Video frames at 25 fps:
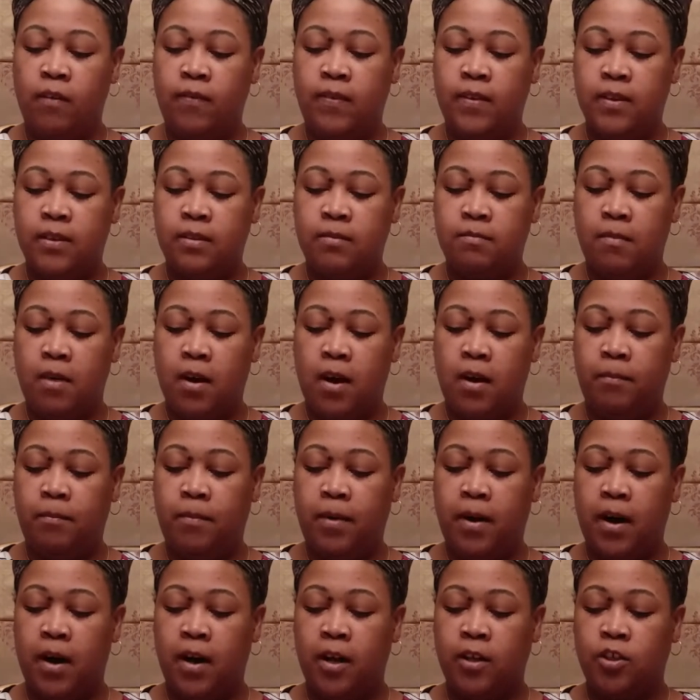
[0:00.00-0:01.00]
of this Mod
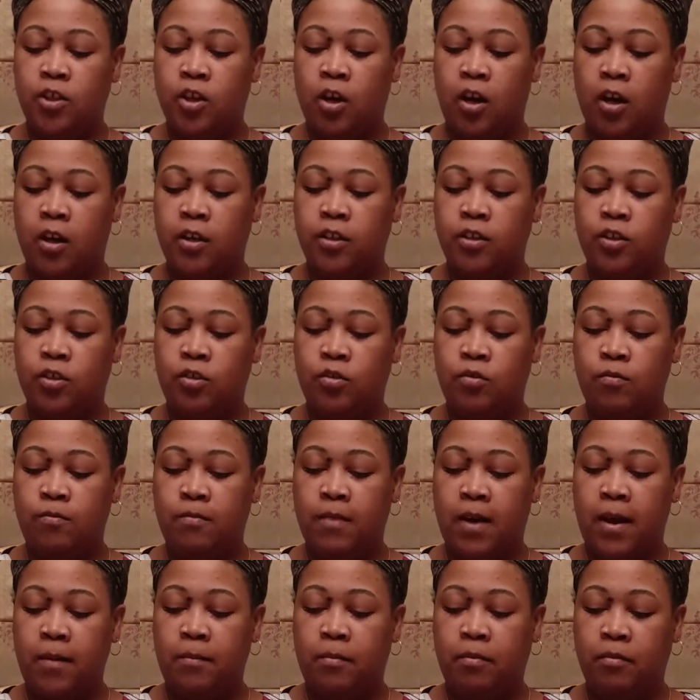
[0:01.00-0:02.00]
Podge onto
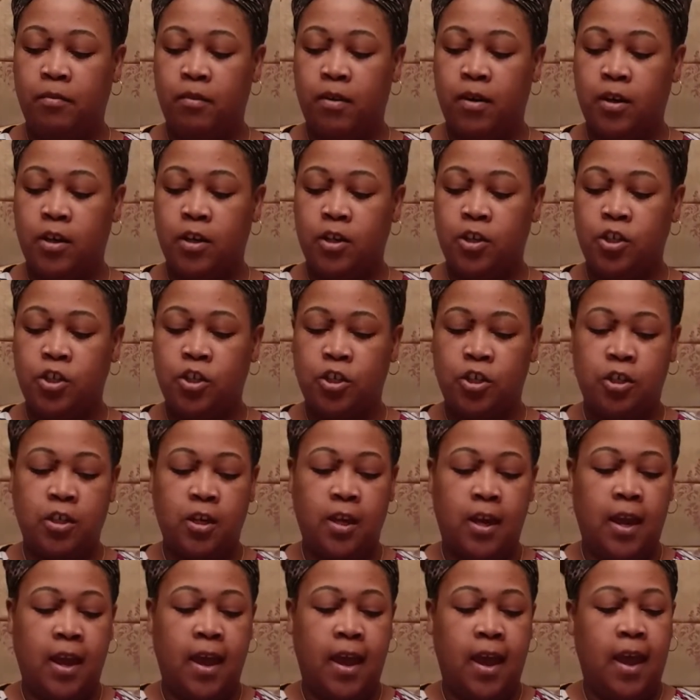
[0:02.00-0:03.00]
my brush,
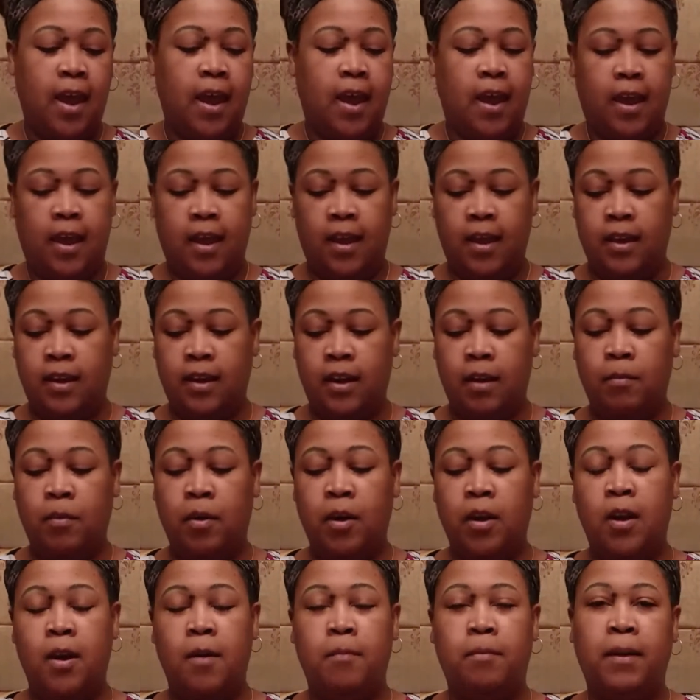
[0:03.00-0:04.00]
and I'm
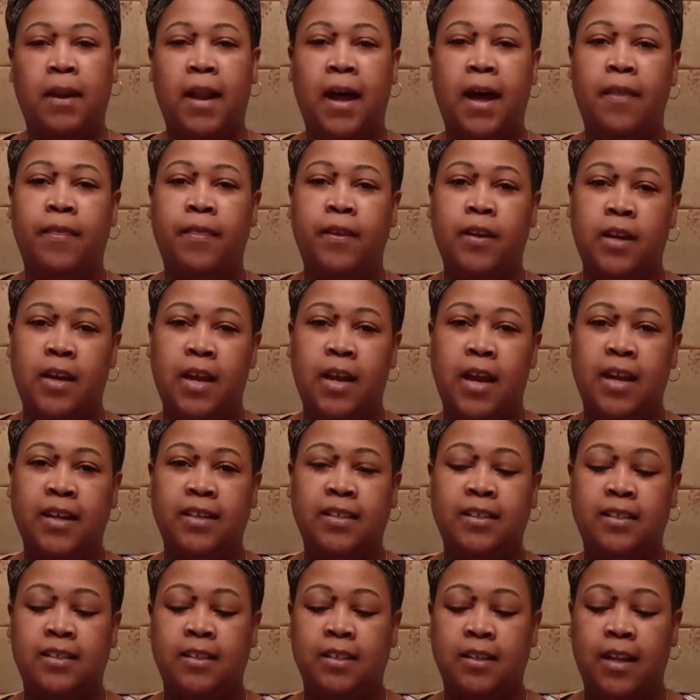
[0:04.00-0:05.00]
going to apply the
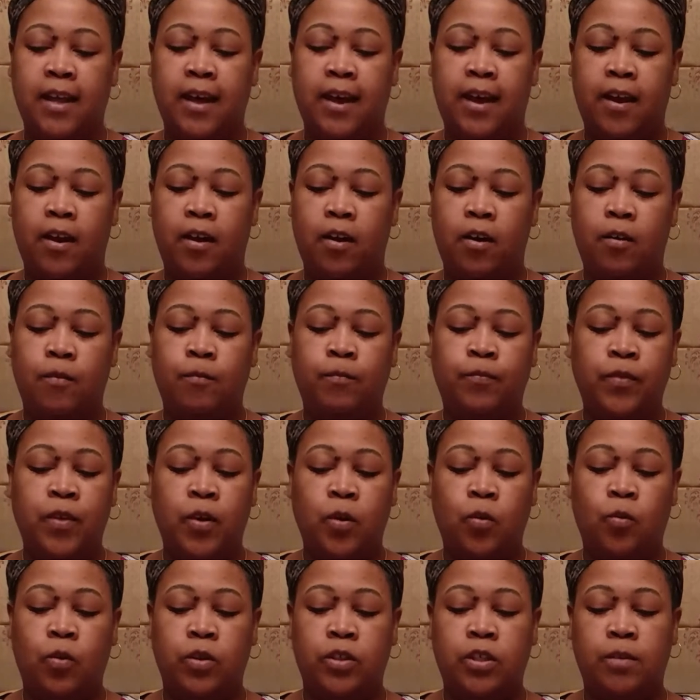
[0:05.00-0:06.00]
next layer,
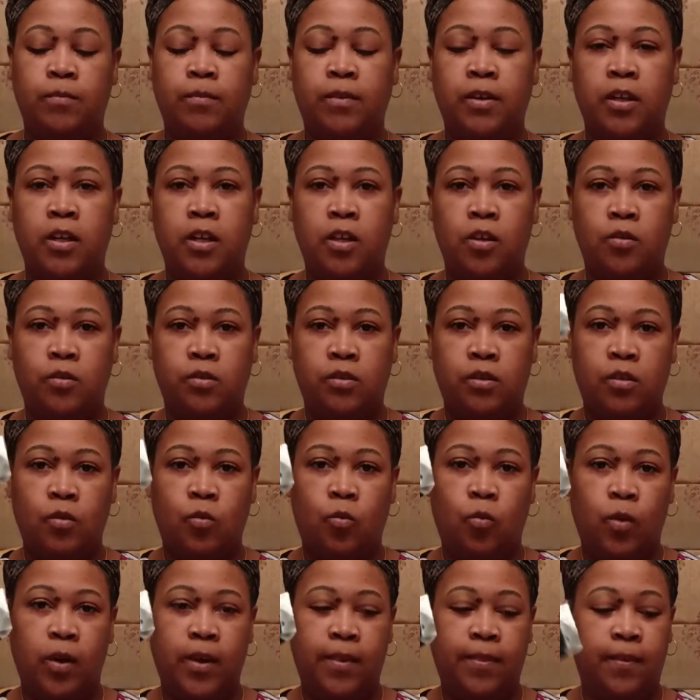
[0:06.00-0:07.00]
which I'm going to use the
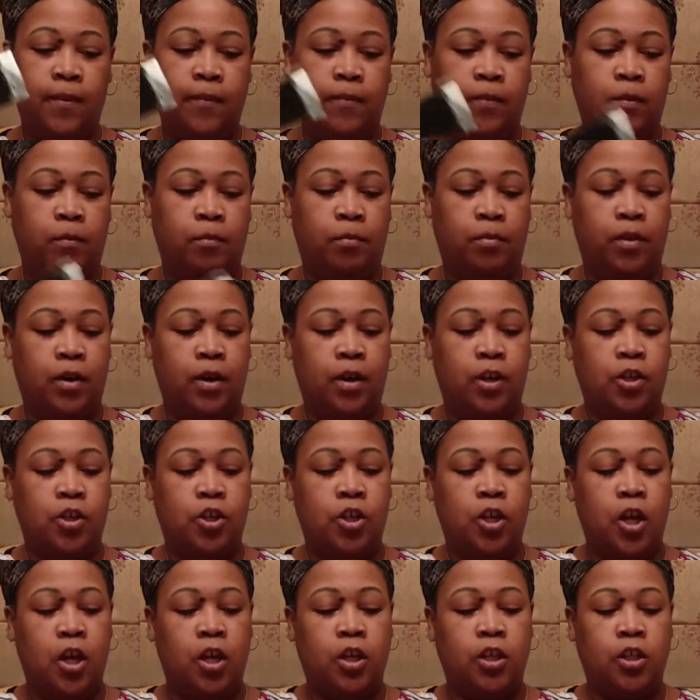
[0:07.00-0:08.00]
width of the
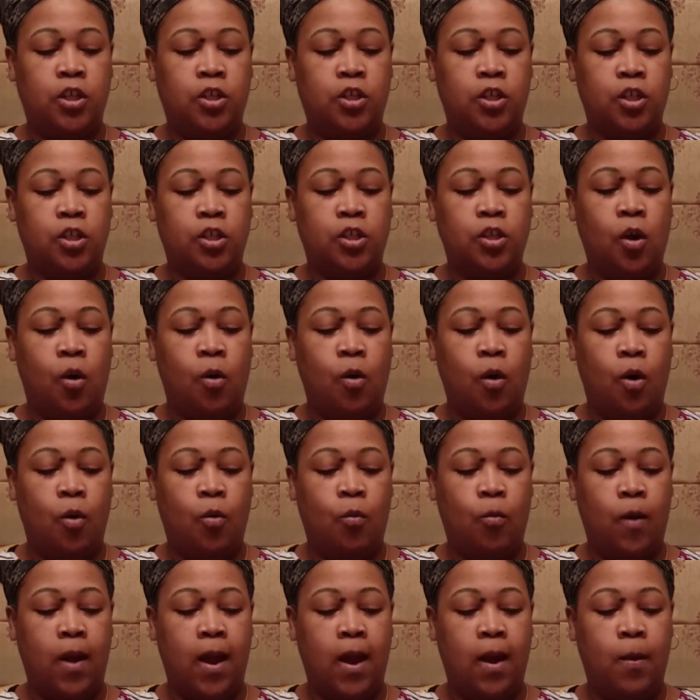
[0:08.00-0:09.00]
brush to just go
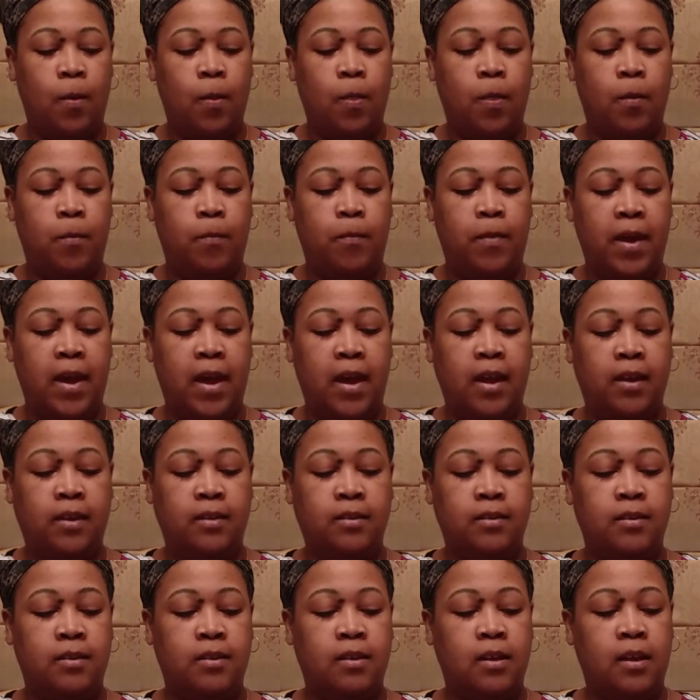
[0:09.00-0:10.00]
around the
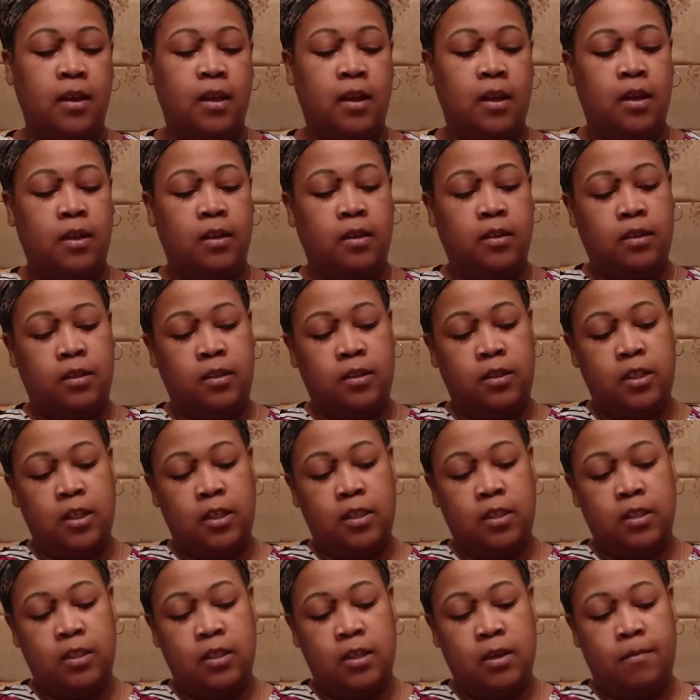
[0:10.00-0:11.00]
base
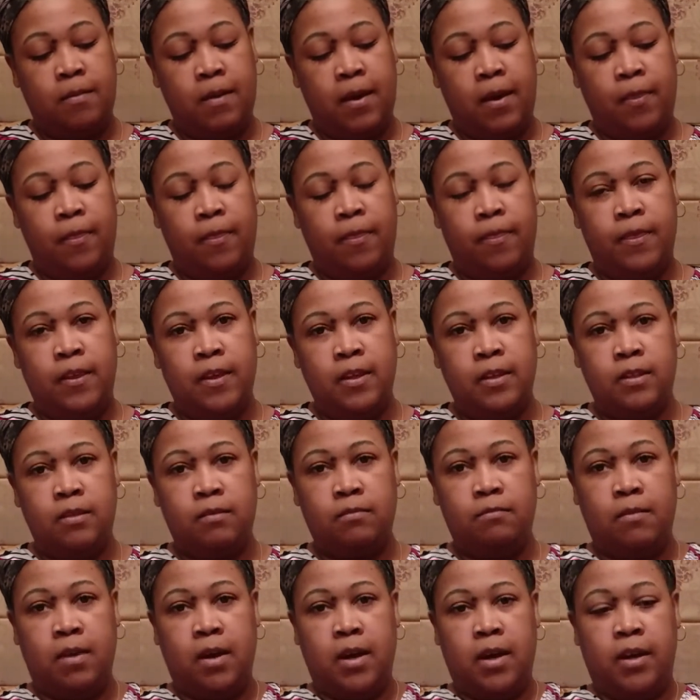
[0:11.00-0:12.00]
just about
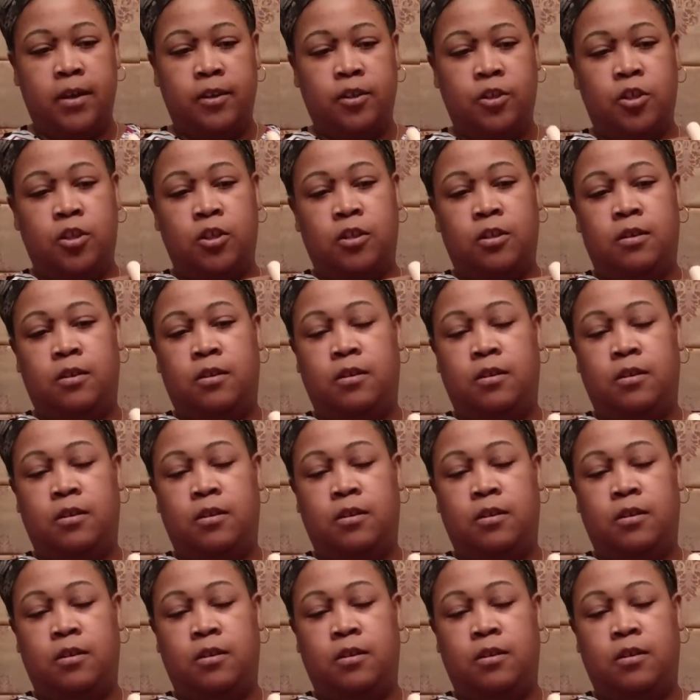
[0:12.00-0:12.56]
this much,